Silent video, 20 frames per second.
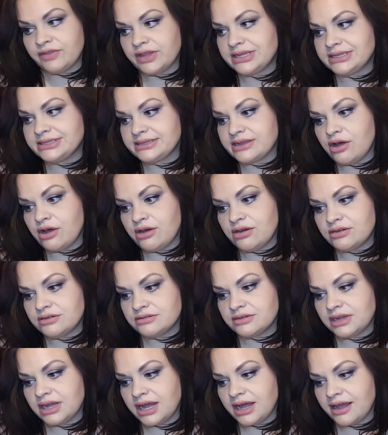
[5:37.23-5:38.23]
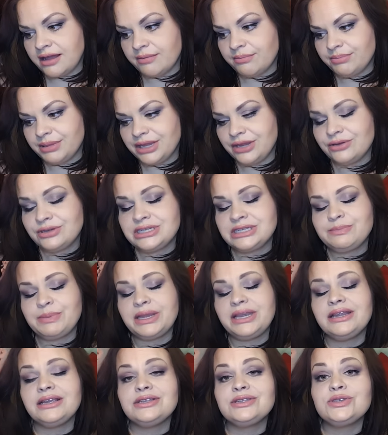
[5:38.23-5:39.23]
They sell, um, but you're
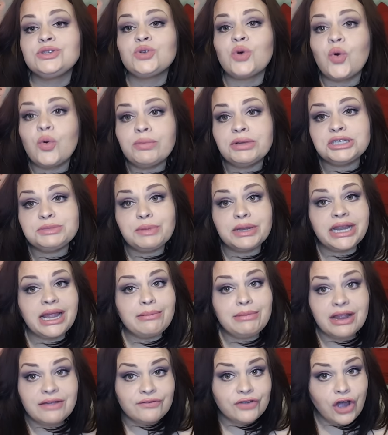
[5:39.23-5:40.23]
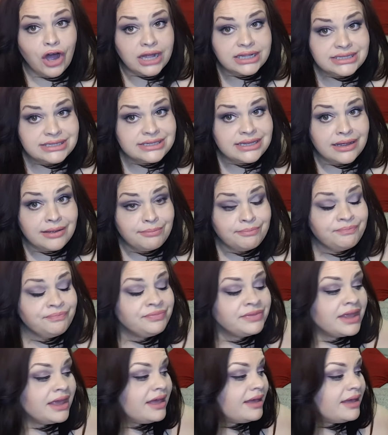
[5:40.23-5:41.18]
spending so much money. I mean, I've got some,